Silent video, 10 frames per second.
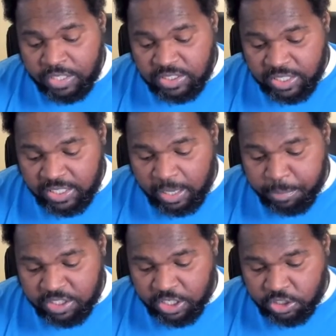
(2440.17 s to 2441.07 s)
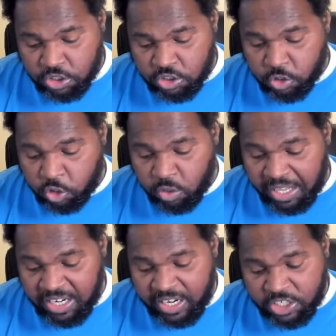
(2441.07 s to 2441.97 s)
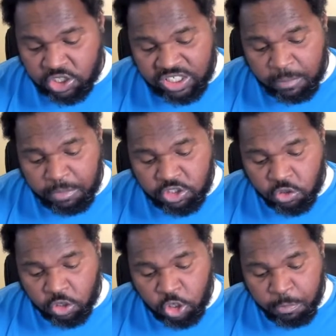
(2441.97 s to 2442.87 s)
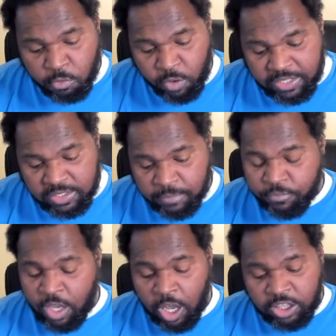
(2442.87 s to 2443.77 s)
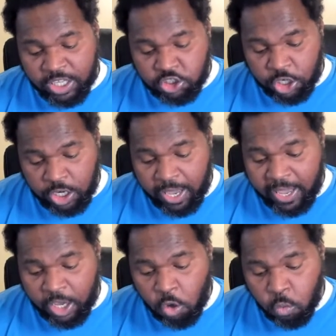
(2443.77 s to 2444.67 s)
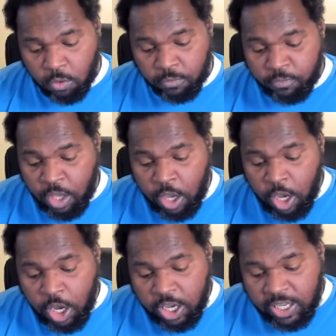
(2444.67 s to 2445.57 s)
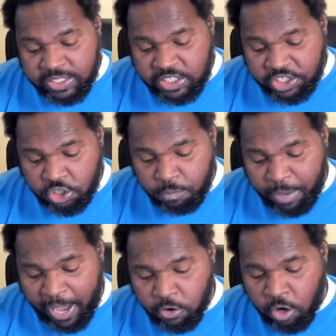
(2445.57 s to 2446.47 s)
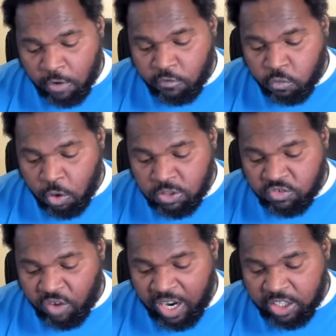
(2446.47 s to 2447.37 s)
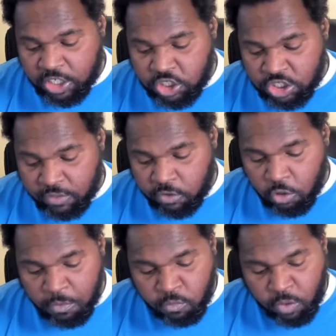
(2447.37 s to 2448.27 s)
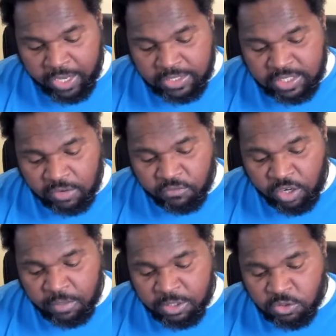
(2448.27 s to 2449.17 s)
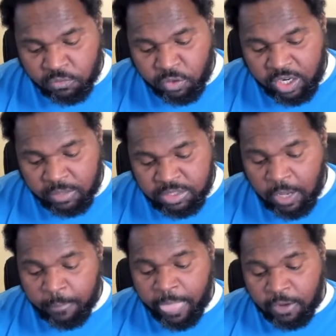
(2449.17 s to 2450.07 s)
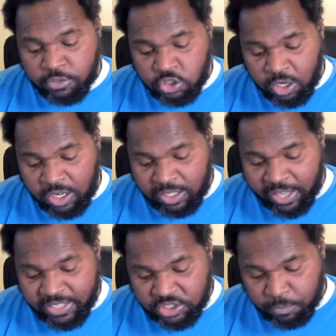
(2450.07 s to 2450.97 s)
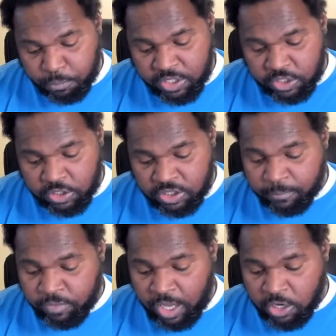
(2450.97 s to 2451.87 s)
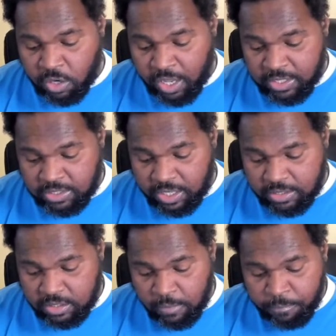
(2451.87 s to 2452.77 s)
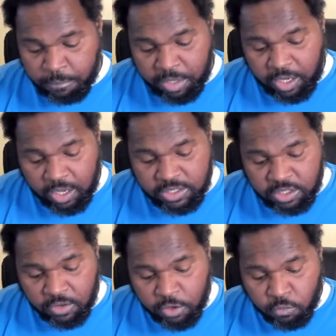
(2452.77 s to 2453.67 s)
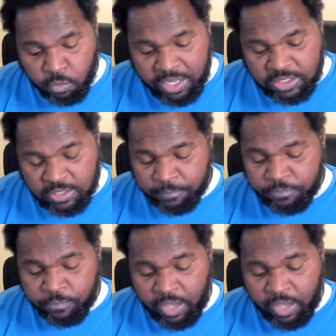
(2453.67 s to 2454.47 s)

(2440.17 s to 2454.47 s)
sent a petition to the United Nations Commission on Human Rights alleging a quote, consistent pattern of gross violations of human rights and fundamental freedoms of certain classes of prisoners in the United States because of their race,